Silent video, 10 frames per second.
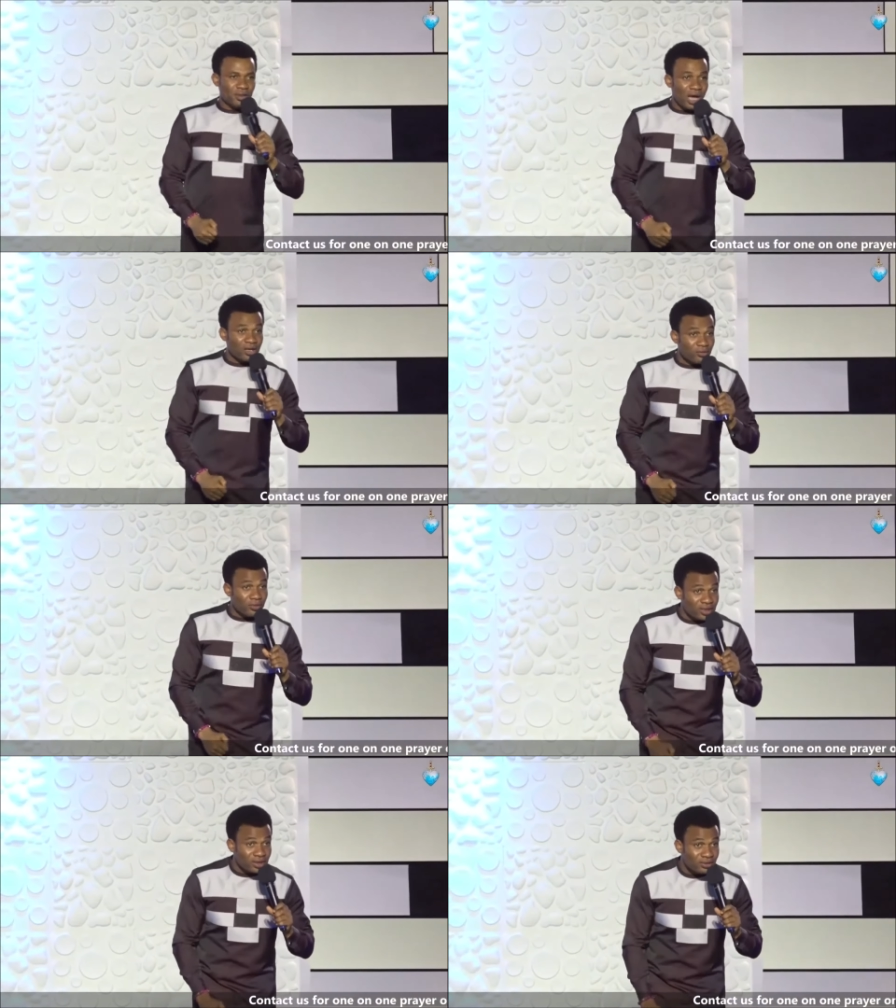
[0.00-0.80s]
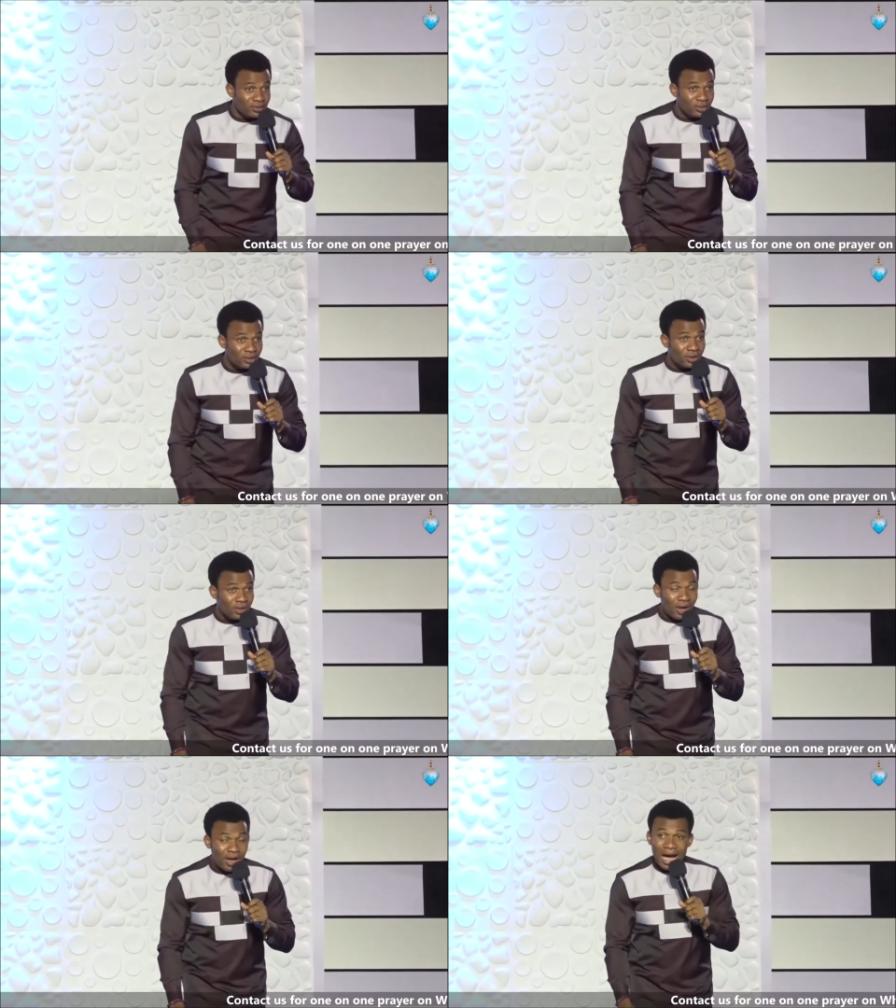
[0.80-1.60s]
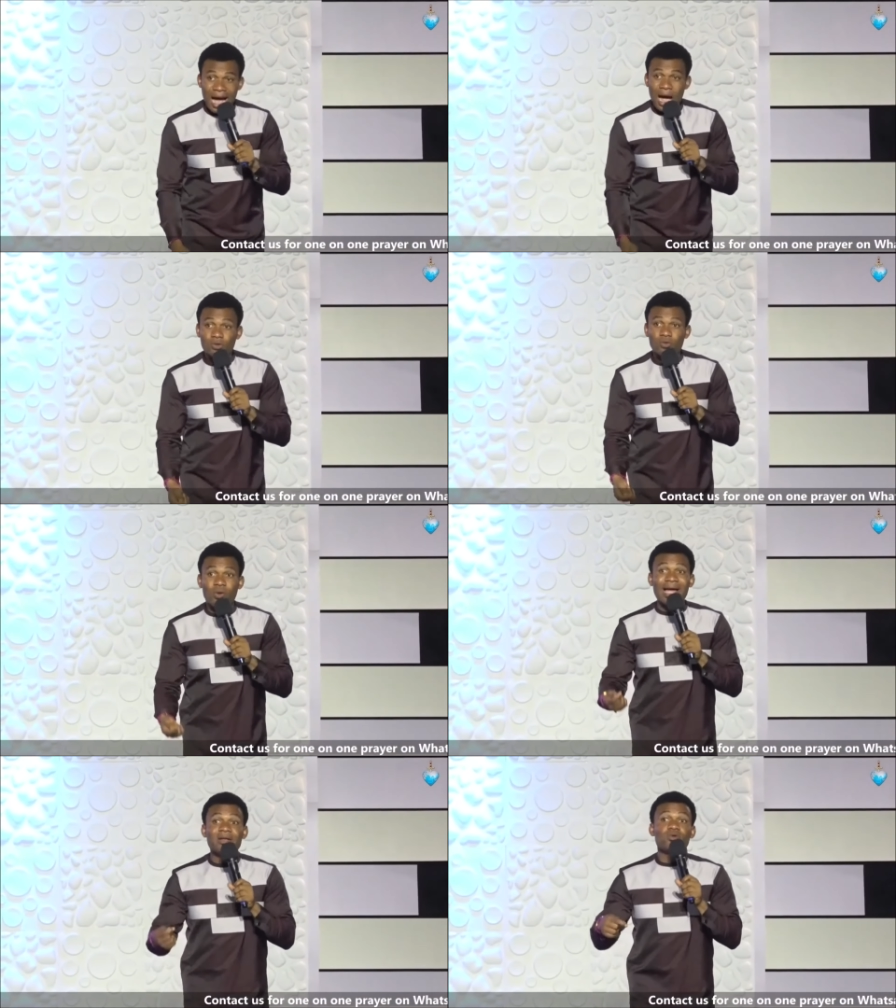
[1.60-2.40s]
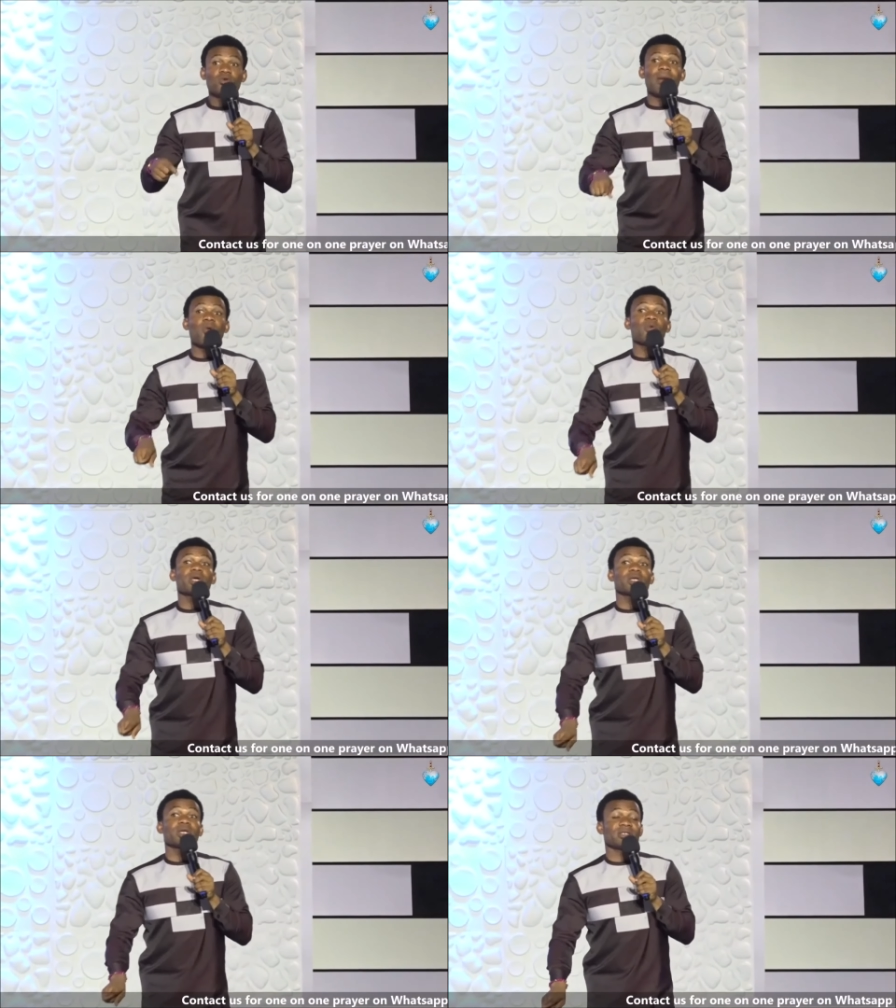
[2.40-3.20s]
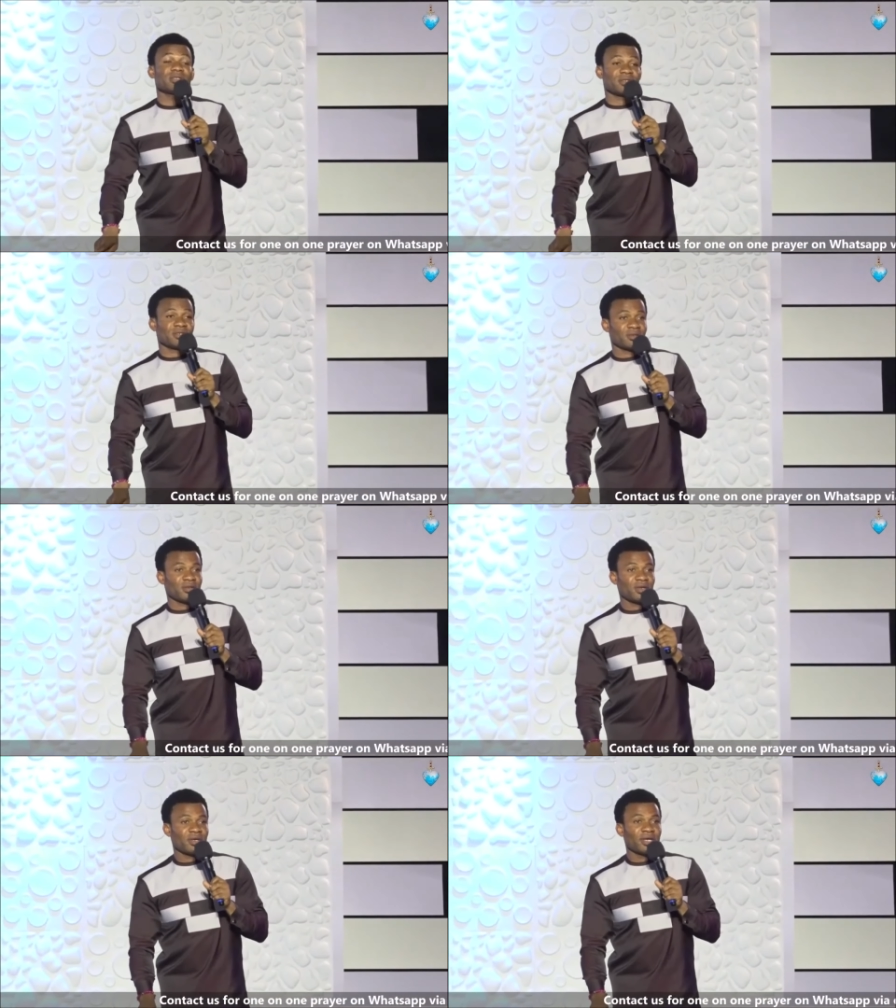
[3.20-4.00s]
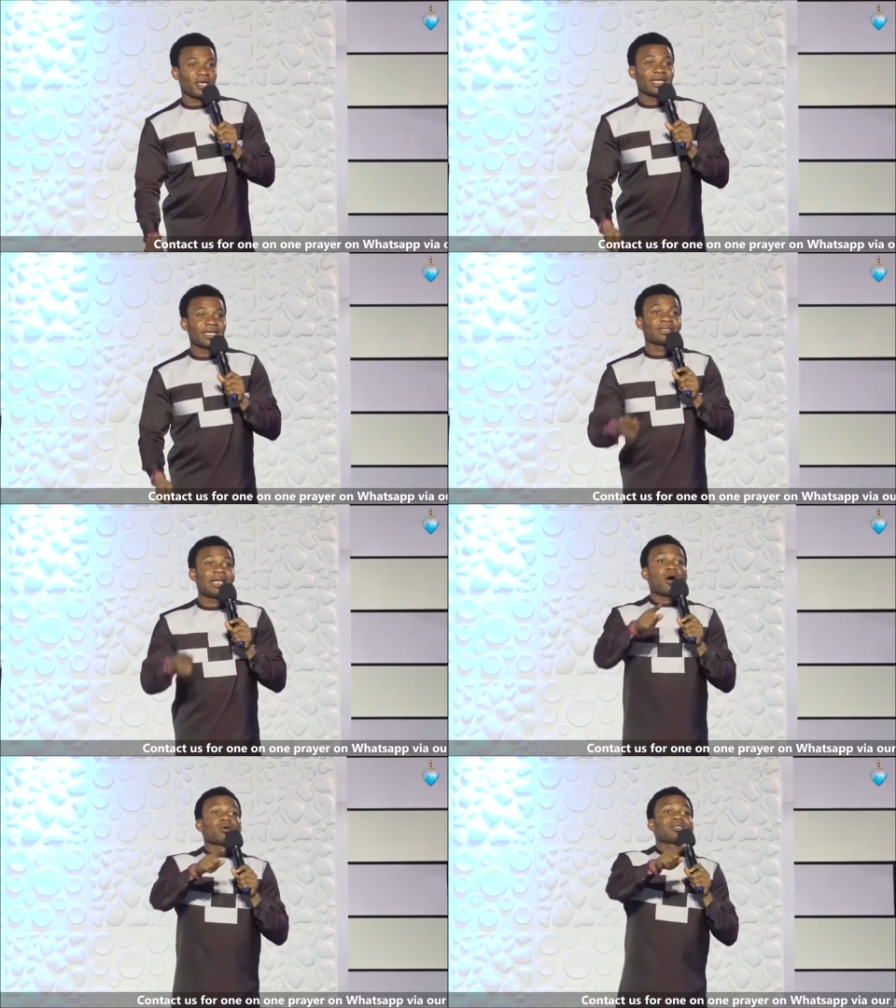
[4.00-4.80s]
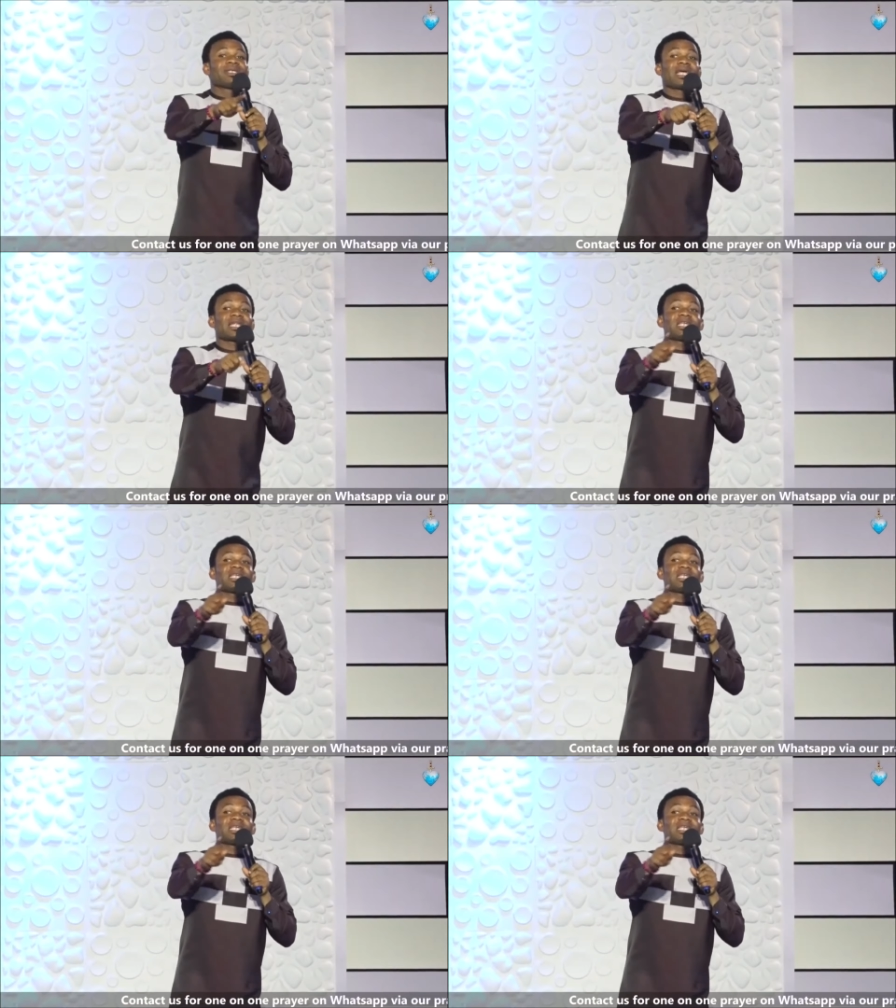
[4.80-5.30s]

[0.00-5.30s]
Are you ready? How do I know my weakness? Now, take the